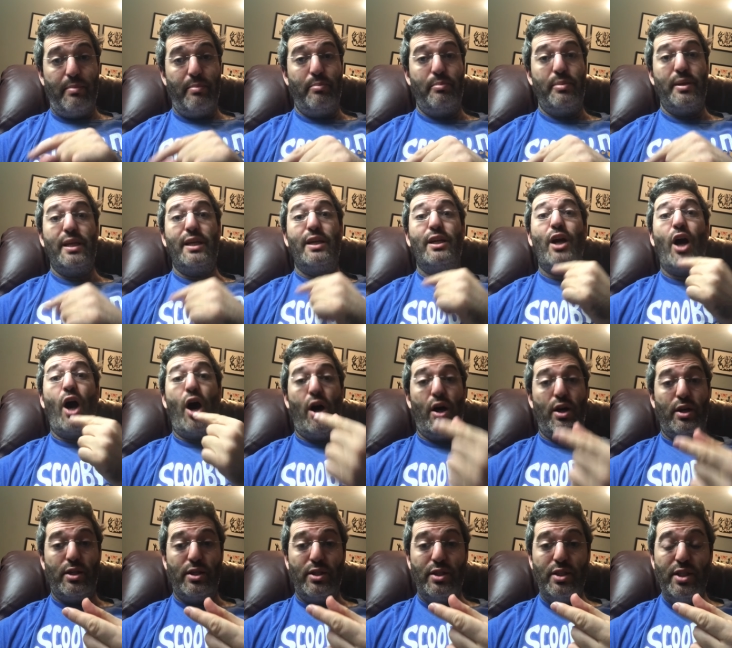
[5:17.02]

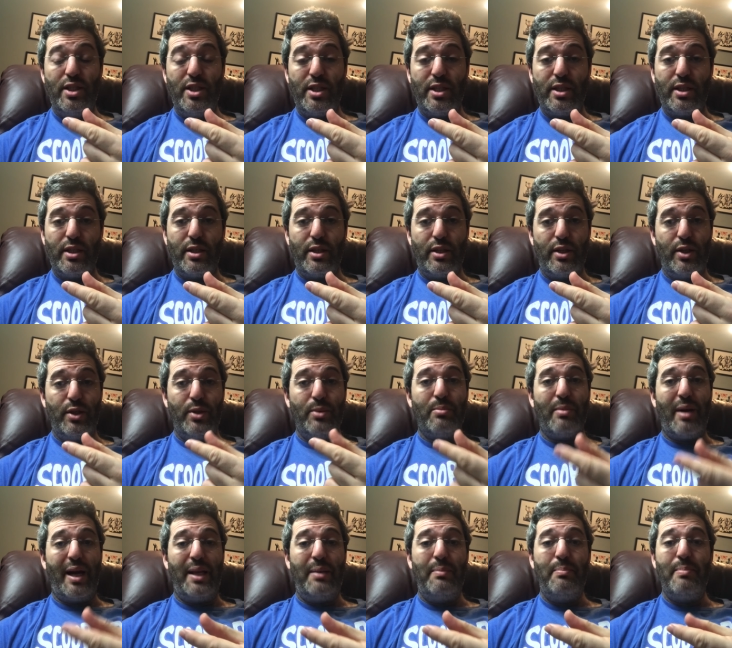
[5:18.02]
because you
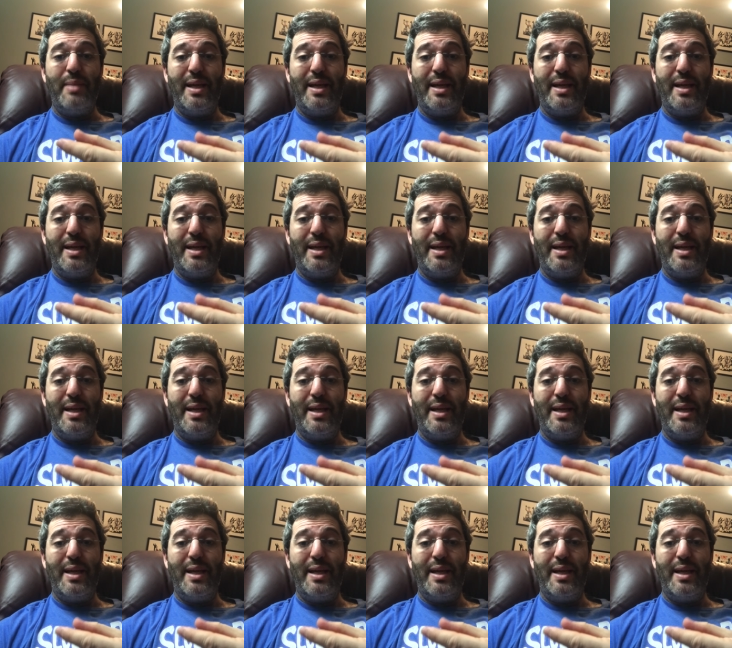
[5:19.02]
might